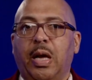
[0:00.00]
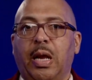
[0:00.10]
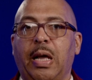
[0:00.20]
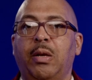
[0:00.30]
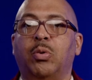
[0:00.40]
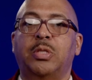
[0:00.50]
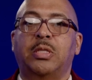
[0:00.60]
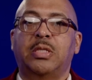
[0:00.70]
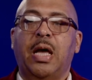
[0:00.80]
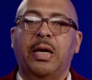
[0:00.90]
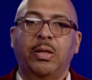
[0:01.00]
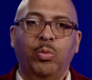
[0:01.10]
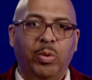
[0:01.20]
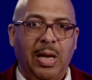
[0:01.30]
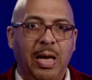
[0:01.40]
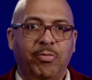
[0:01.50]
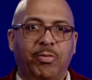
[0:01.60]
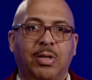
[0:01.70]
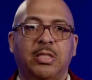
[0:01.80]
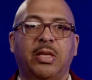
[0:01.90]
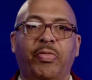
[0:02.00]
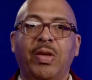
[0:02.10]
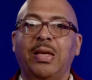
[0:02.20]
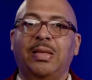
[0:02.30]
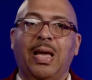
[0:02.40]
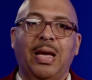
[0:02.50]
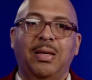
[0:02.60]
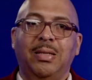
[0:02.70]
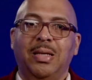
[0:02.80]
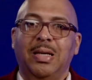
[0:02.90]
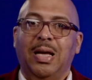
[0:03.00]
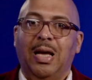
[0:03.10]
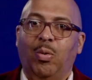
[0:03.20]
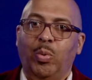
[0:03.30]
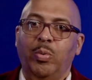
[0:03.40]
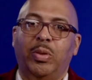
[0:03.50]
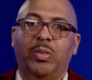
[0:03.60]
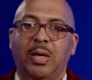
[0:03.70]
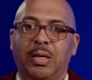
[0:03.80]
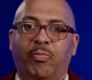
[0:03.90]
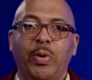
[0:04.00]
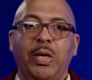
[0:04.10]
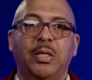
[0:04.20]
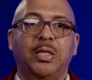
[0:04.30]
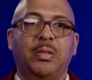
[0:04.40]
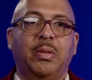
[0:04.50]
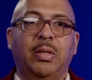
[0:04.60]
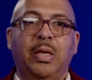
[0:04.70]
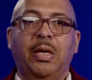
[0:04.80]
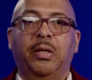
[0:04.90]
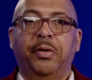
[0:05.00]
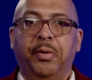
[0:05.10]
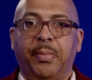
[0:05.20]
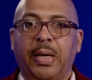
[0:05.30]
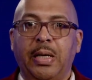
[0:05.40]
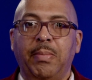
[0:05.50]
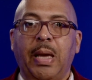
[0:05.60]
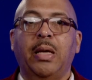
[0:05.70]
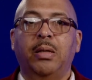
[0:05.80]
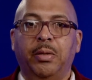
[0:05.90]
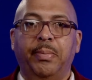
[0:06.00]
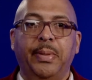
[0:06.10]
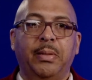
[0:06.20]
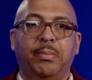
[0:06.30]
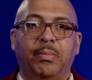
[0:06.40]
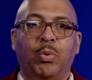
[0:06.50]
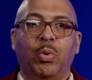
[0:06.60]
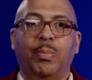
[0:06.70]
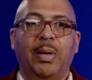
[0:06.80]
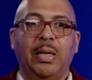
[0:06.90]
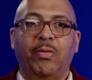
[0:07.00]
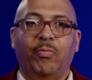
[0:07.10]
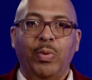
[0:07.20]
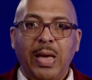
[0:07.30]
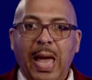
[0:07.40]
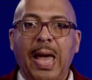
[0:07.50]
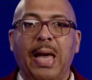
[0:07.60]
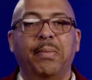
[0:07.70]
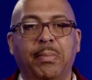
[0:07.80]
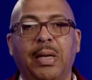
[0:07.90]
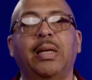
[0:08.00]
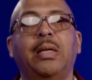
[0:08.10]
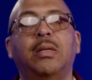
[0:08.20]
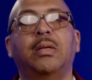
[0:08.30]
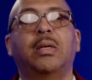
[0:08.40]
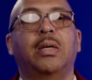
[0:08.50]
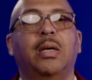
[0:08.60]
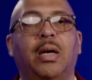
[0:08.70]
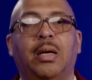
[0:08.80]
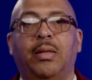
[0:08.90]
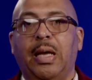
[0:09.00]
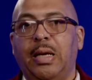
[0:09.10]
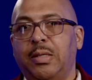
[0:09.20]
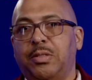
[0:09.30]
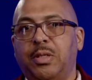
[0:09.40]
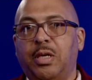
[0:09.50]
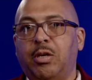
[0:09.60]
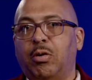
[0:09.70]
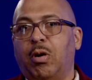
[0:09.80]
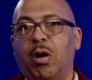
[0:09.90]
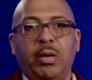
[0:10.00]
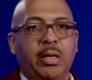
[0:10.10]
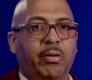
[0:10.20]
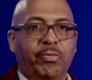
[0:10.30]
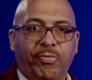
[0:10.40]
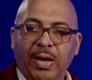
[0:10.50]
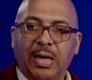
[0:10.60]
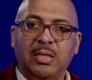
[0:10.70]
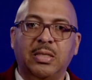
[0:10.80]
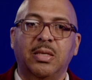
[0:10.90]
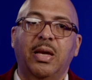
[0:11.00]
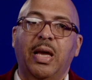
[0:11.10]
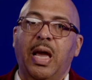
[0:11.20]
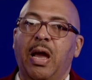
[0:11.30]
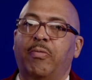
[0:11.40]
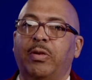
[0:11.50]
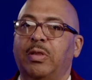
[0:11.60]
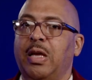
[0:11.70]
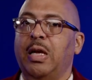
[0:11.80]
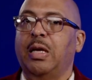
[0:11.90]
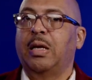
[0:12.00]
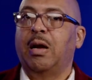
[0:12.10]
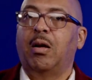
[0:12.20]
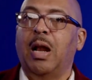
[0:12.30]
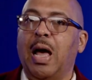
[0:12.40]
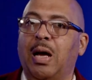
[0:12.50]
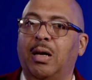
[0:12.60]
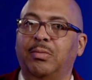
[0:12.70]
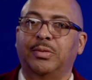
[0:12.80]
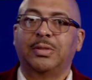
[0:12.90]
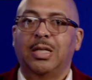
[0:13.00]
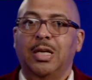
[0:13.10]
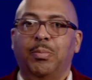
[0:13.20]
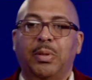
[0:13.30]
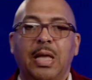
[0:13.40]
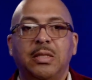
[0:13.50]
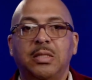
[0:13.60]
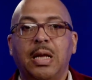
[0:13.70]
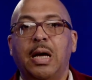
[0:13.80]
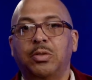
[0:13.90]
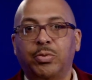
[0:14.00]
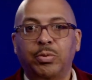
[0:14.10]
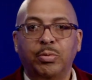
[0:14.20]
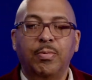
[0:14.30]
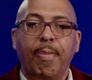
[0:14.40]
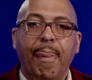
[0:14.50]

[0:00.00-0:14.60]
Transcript: And I know society would like for us to think that. We would think if we can just get a little money, make a little bit more money, if we had money, that it's the cure-all. It'll fix everything in our lives. But that's not true.